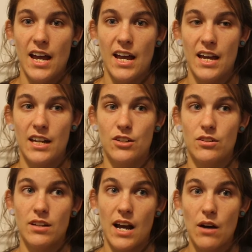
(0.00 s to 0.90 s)
and
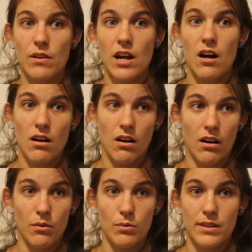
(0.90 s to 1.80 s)
how they
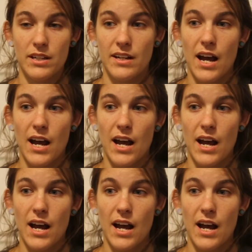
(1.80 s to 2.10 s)
are within